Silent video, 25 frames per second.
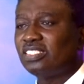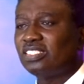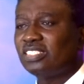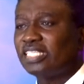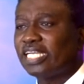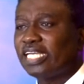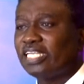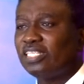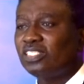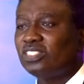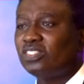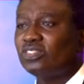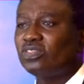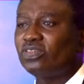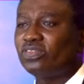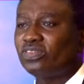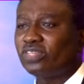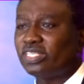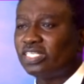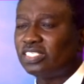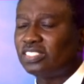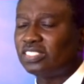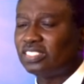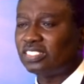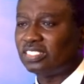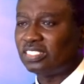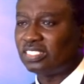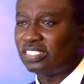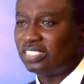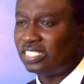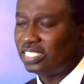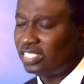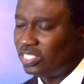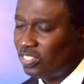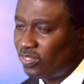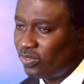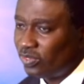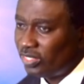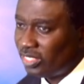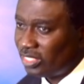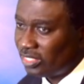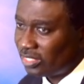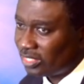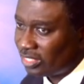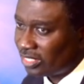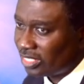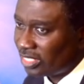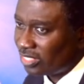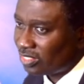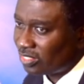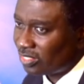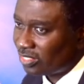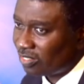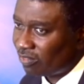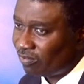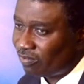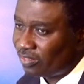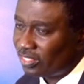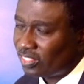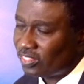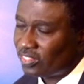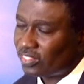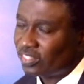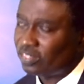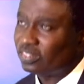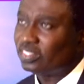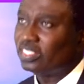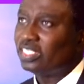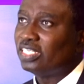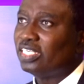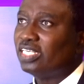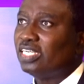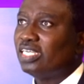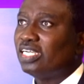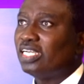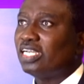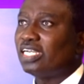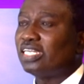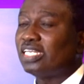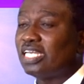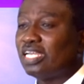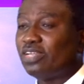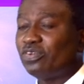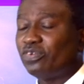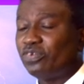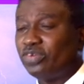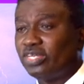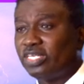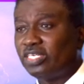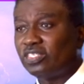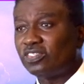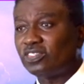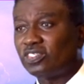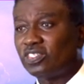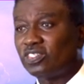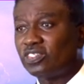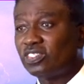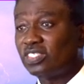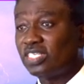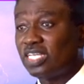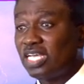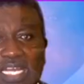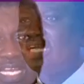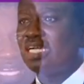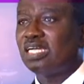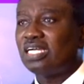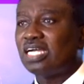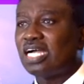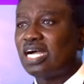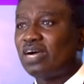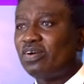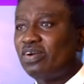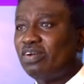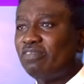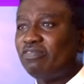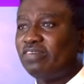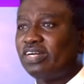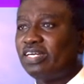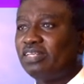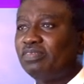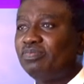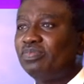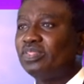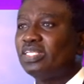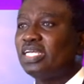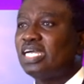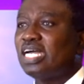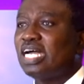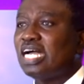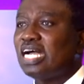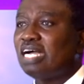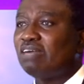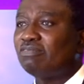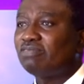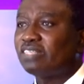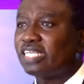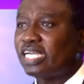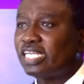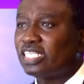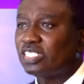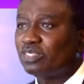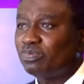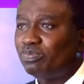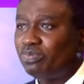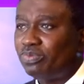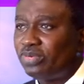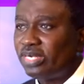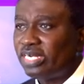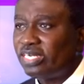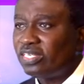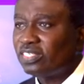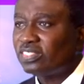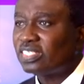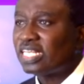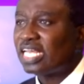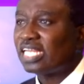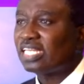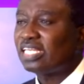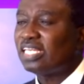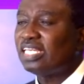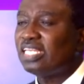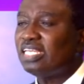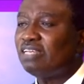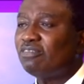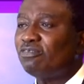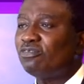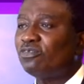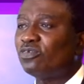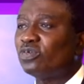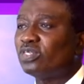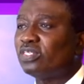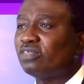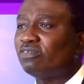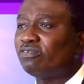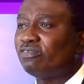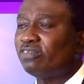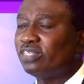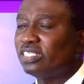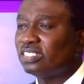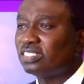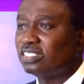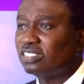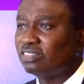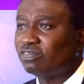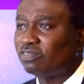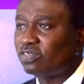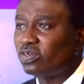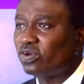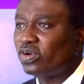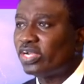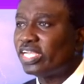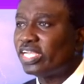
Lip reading: 10 to 13 in the New International Version, and I read, it says, "However, after his brothers had left for the festival,